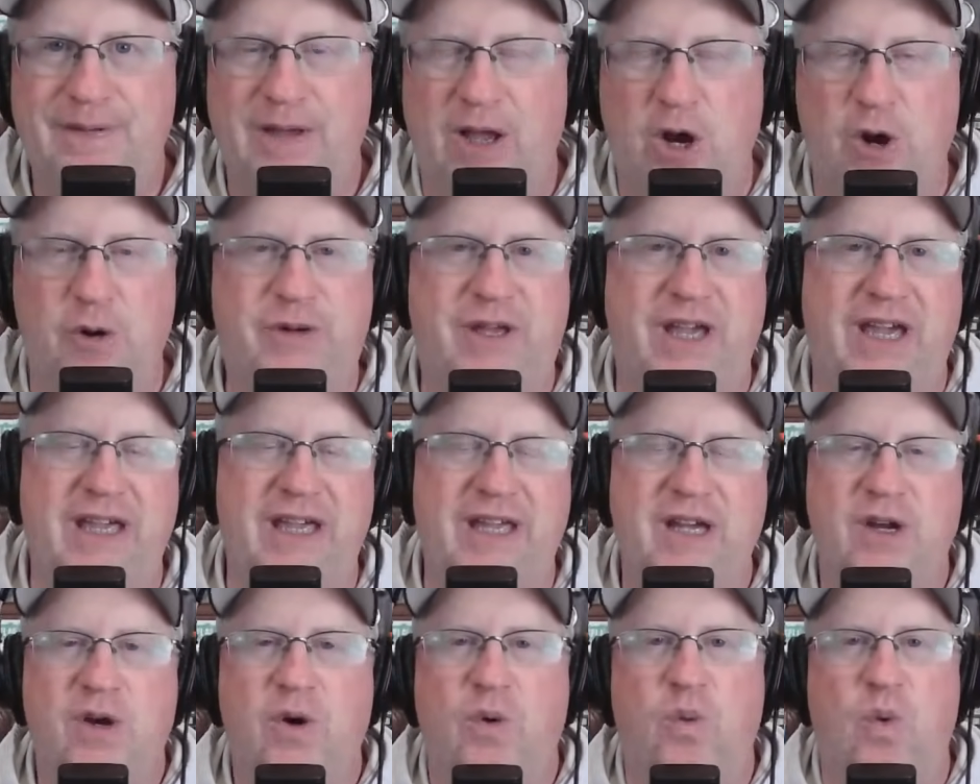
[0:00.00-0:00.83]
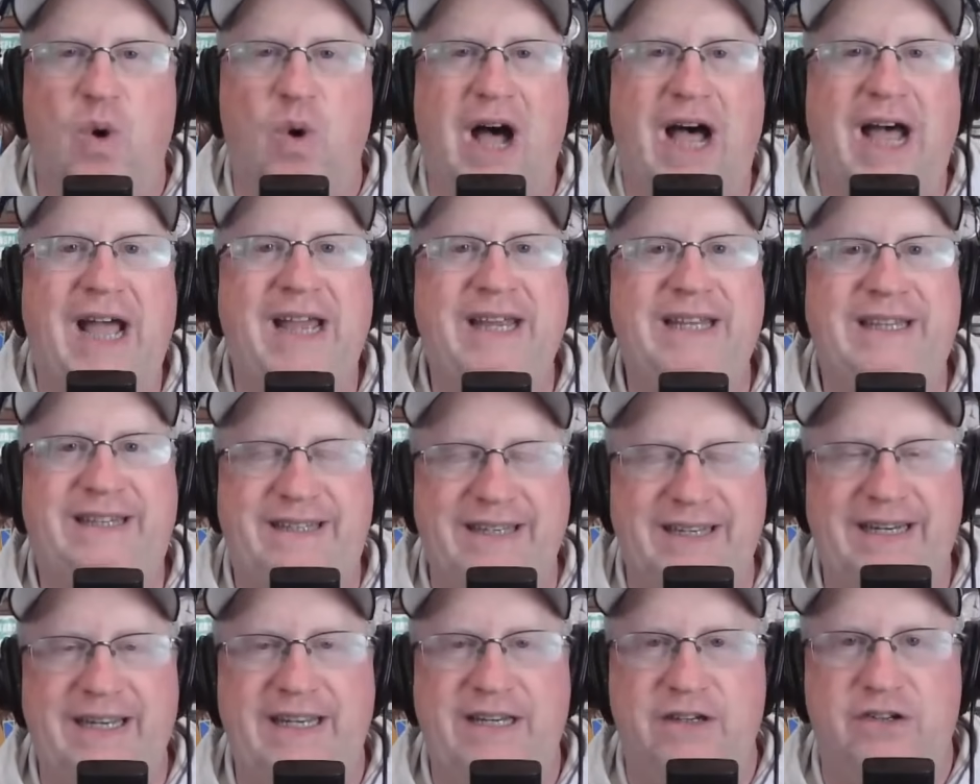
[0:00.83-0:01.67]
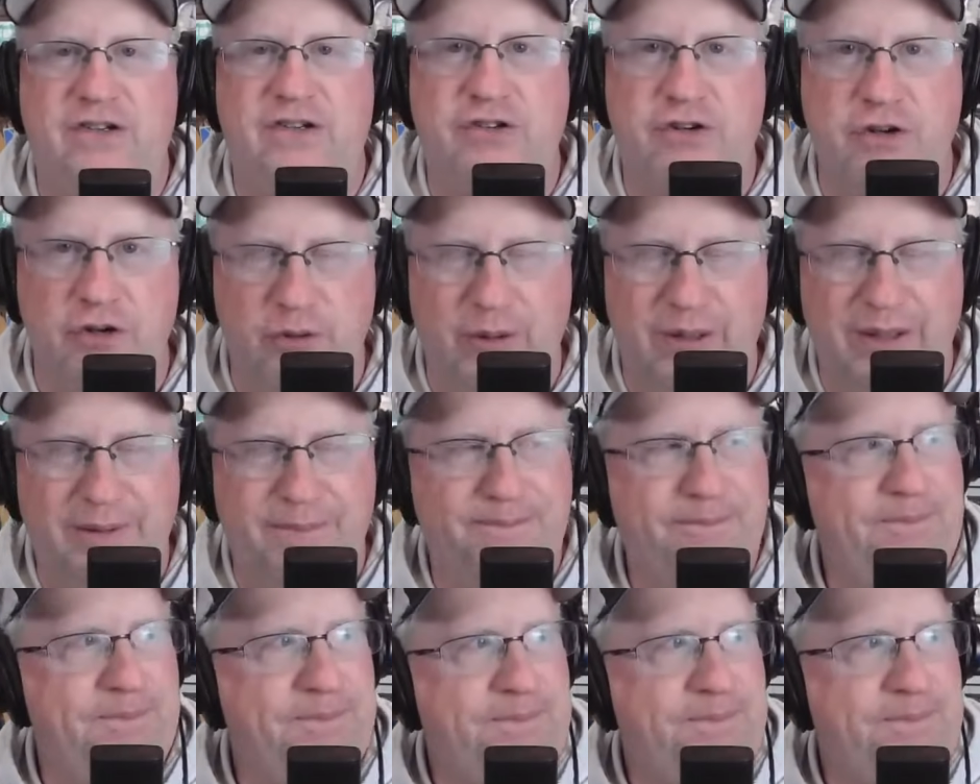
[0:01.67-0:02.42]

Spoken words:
Okay, why did he do it?